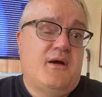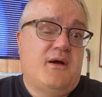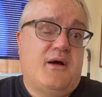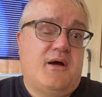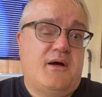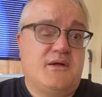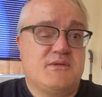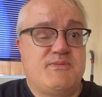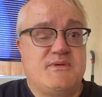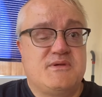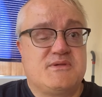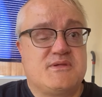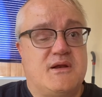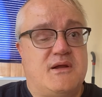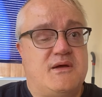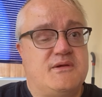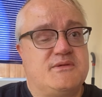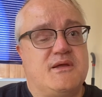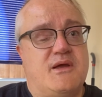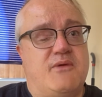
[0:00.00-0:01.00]
I suppose the
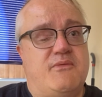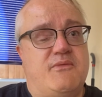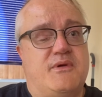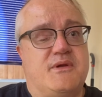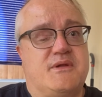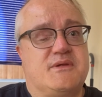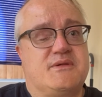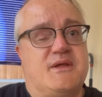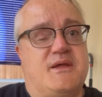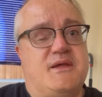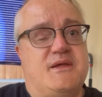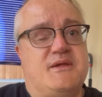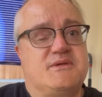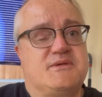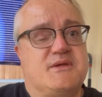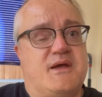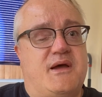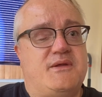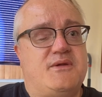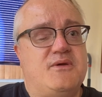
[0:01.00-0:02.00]
last thing I want to say
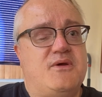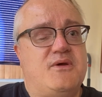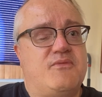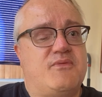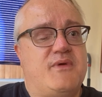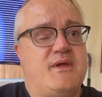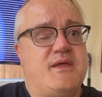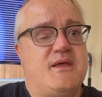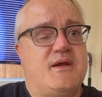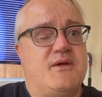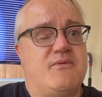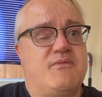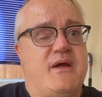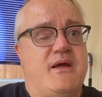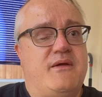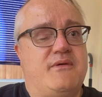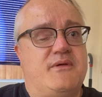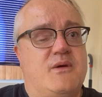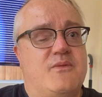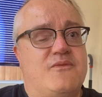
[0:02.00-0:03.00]
is I do a regular
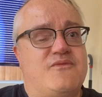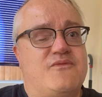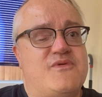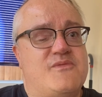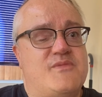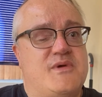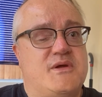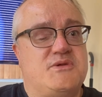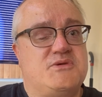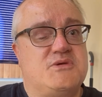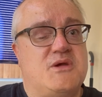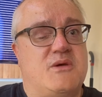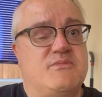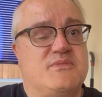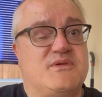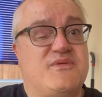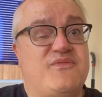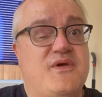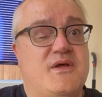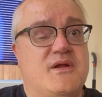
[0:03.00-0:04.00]
roundup for my
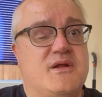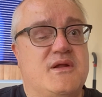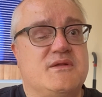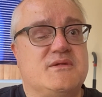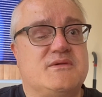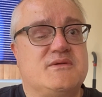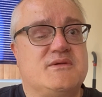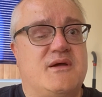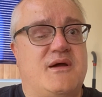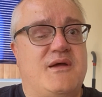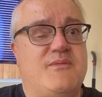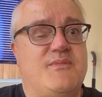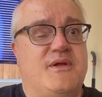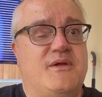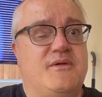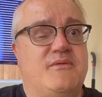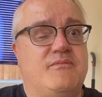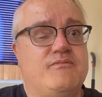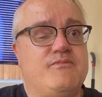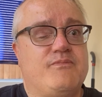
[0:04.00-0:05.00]
chums Phil and
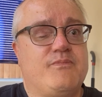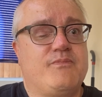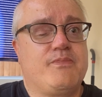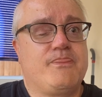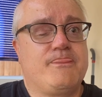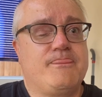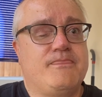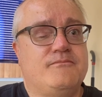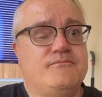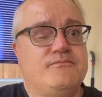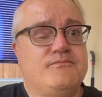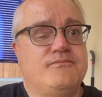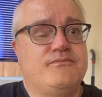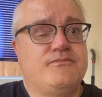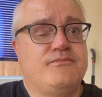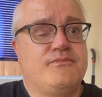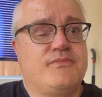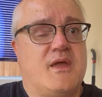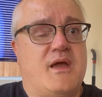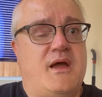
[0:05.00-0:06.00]
Simon,
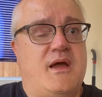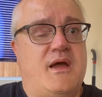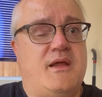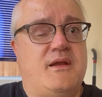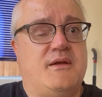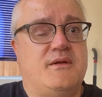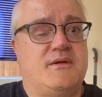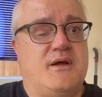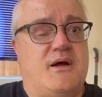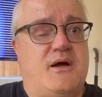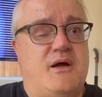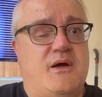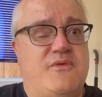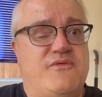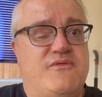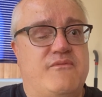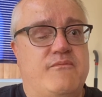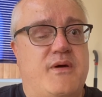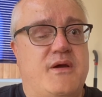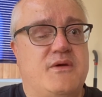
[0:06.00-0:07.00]
and I
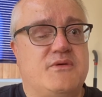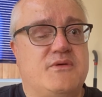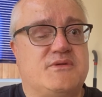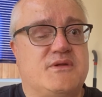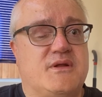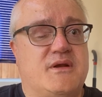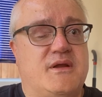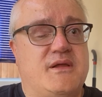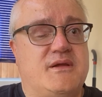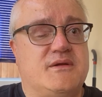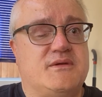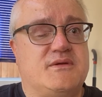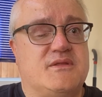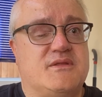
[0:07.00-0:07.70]
often post a link to